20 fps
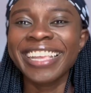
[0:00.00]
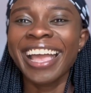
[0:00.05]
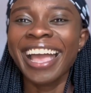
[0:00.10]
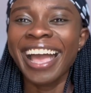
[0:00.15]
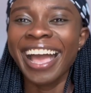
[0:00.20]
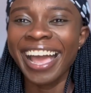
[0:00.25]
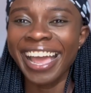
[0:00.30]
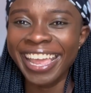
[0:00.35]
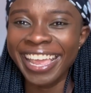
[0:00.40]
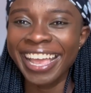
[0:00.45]

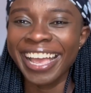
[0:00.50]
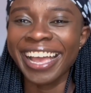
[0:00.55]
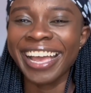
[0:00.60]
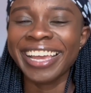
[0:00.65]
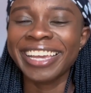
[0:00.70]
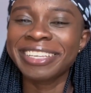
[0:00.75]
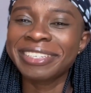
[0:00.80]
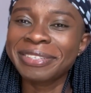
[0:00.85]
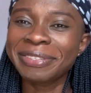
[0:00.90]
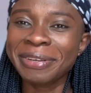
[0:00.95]
hi
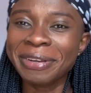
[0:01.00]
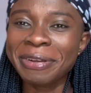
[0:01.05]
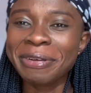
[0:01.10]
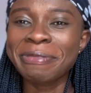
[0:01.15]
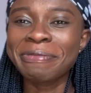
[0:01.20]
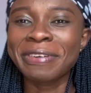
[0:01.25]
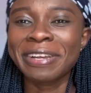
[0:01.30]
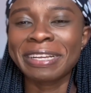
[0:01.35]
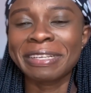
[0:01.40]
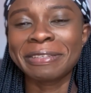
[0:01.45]
guys
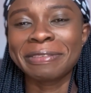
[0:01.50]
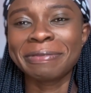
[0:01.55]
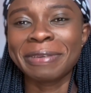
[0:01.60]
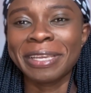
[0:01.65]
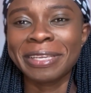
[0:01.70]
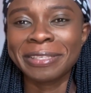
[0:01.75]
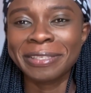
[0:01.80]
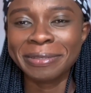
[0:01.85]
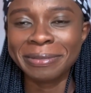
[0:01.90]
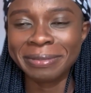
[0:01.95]
welcome back to my
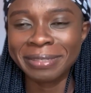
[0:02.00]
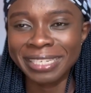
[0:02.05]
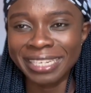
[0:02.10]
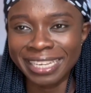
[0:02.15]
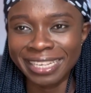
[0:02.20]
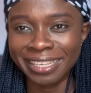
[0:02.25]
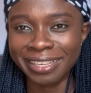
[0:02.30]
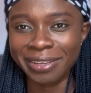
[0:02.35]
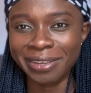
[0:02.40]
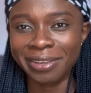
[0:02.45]
youtube
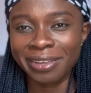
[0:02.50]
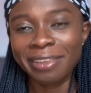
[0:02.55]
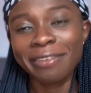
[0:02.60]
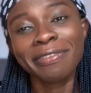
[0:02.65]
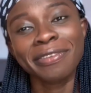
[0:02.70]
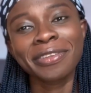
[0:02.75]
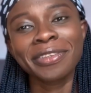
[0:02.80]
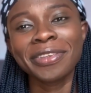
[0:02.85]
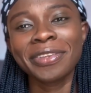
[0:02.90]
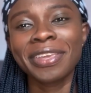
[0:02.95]
channel
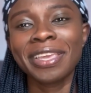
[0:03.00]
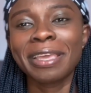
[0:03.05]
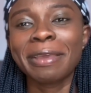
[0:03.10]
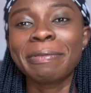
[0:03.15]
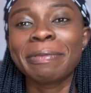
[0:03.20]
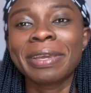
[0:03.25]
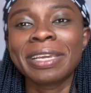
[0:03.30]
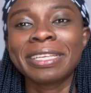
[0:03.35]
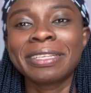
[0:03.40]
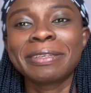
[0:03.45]
if you're new here
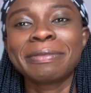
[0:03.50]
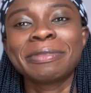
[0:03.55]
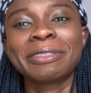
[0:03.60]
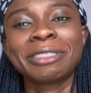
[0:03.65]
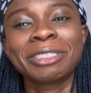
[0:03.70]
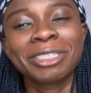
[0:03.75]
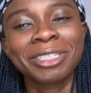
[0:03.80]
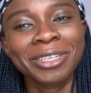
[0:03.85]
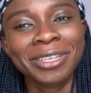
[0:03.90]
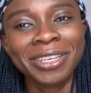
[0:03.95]
my name
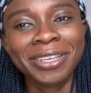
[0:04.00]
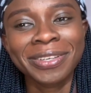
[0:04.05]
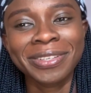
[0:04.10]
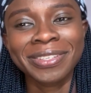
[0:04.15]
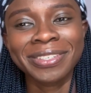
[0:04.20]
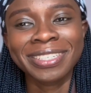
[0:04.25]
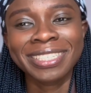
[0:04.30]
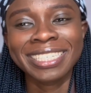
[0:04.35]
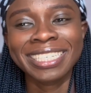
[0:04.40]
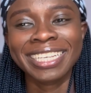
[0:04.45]
is joy
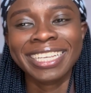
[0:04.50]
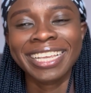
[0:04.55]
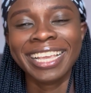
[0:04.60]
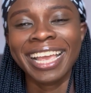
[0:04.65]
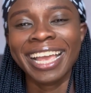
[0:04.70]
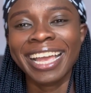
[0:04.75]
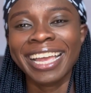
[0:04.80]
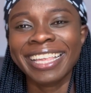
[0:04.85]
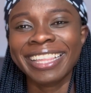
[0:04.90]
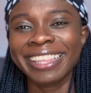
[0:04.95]
Ighonojie
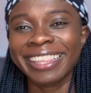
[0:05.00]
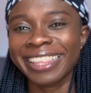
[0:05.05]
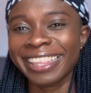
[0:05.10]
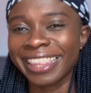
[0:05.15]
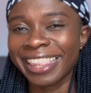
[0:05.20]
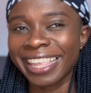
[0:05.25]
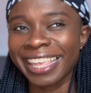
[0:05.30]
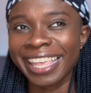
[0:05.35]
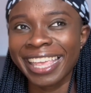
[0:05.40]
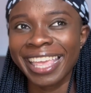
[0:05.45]

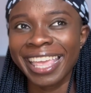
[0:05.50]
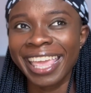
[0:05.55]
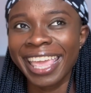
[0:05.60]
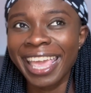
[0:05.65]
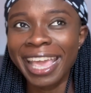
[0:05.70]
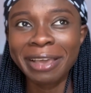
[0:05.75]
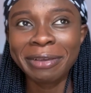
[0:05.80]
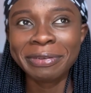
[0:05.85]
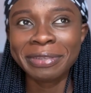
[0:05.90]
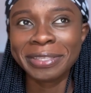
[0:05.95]
and
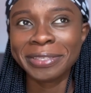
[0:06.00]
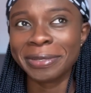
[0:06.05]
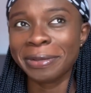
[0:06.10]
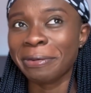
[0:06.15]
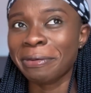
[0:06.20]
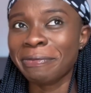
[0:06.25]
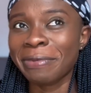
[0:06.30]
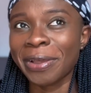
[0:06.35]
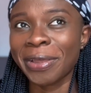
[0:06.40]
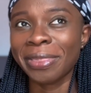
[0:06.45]
here we talk
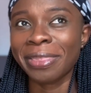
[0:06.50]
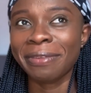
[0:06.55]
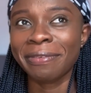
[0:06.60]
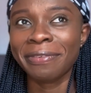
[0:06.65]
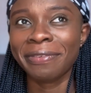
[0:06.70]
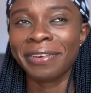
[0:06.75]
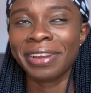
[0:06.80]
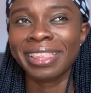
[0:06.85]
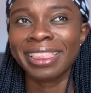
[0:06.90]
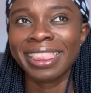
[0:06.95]
about
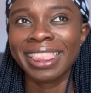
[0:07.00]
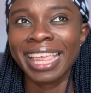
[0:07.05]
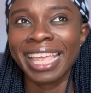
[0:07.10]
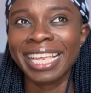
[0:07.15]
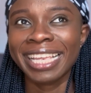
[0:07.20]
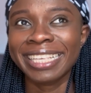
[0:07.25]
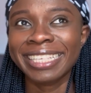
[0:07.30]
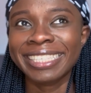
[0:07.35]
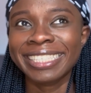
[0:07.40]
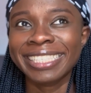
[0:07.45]
different
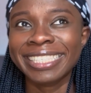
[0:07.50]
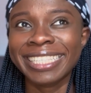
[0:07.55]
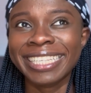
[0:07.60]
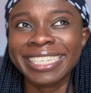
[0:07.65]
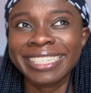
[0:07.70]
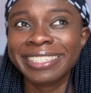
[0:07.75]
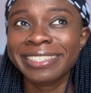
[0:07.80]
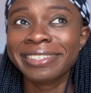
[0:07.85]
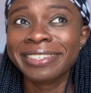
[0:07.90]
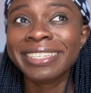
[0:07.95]
things
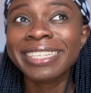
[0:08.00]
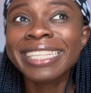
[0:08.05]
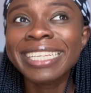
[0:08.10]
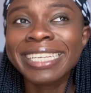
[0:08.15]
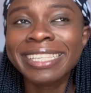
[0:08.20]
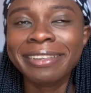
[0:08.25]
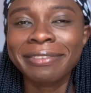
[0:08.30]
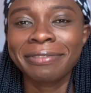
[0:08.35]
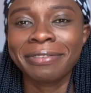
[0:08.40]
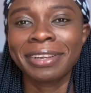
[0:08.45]

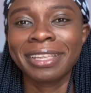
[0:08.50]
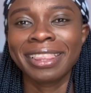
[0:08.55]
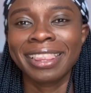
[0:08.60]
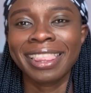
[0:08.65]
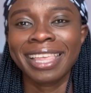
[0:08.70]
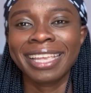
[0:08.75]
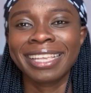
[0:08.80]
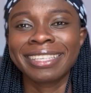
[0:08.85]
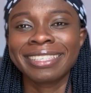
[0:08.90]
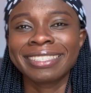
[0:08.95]
literally different
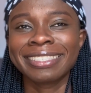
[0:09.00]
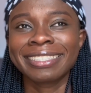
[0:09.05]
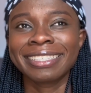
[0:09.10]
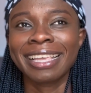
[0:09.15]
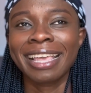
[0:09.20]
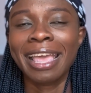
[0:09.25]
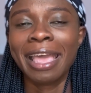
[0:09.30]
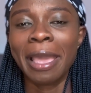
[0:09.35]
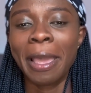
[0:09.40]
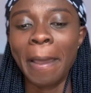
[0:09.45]
things
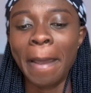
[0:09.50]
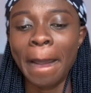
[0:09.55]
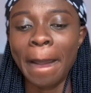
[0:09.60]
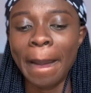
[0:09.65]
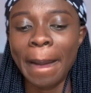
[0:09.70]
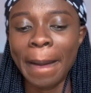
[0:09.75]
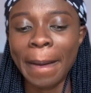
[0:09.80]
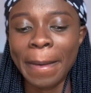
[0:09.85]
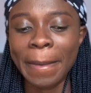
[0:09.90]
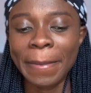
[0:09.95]

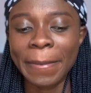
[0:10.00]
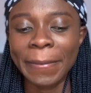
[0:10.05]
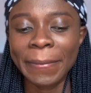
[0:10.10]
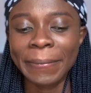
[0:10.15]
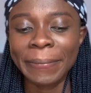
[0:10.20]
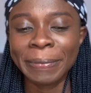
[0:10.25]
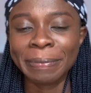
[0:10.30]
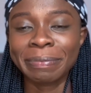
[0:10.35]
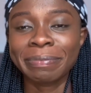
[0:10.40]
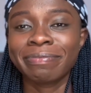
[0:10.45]

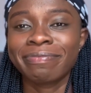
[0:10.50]
um